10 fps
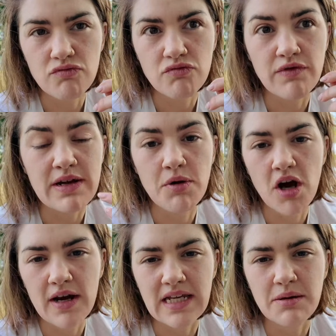
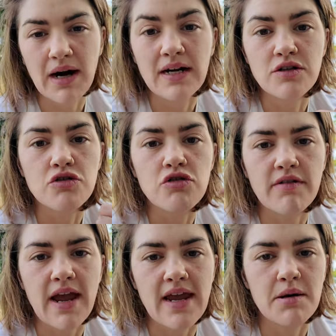reworking your brand or
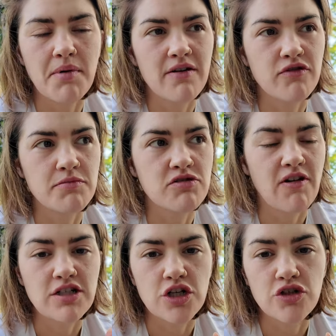creating a brand from
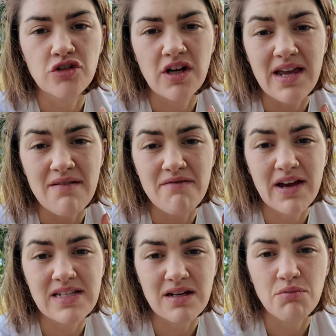scratch, and you're going to
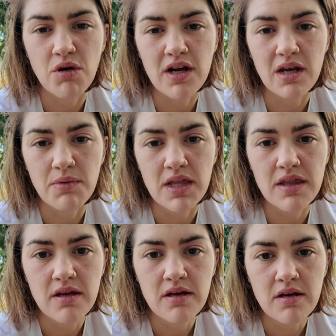invest in working with
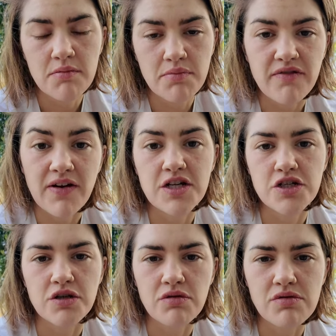
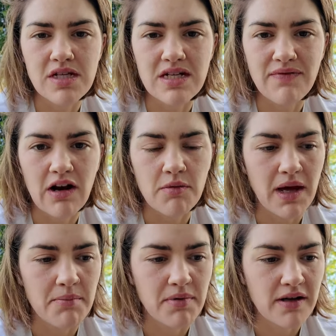professionals to develop
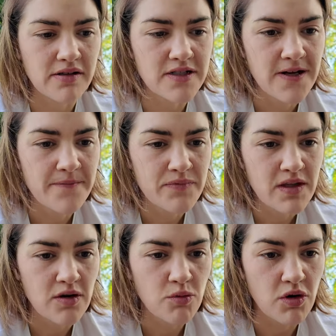that brand,
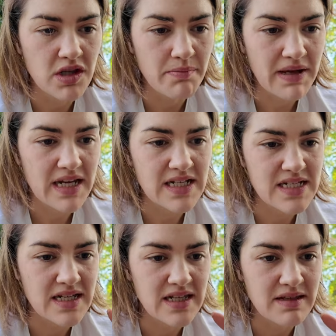one of the
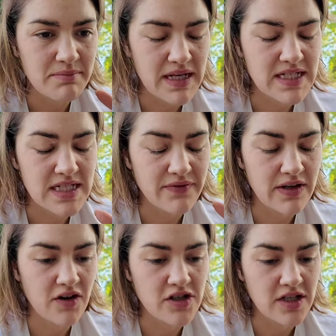biggest pieces of
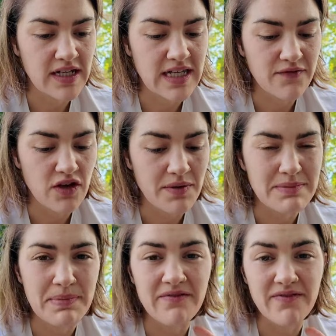advice I can give you is
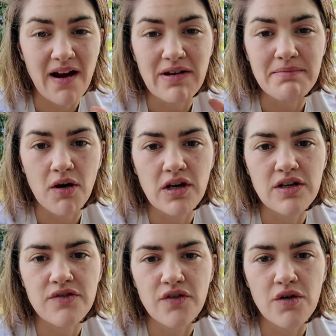be very
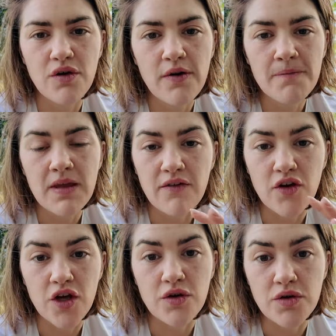mindful of
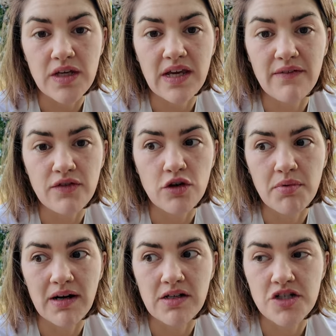who you give your
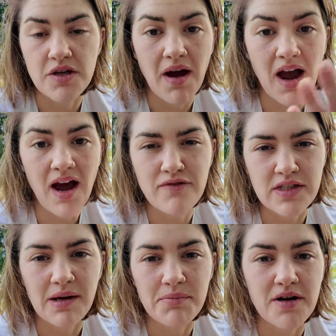brand to after
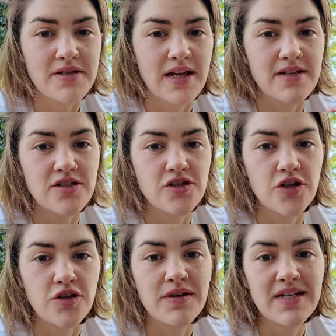that process
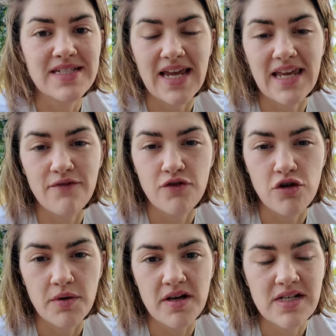to take it
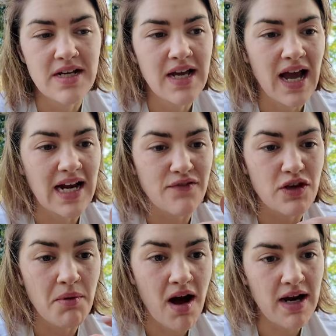forward. And if
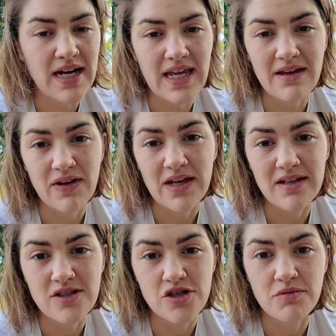you are going to give it
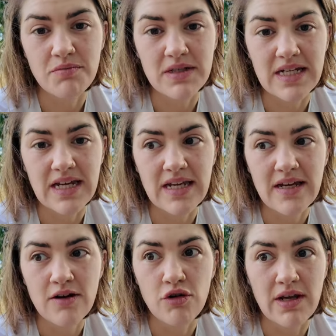to somebody,
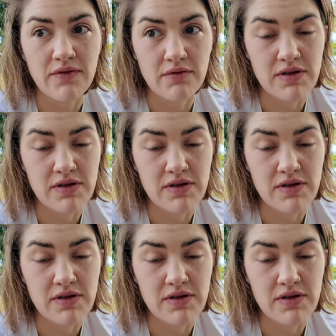or give the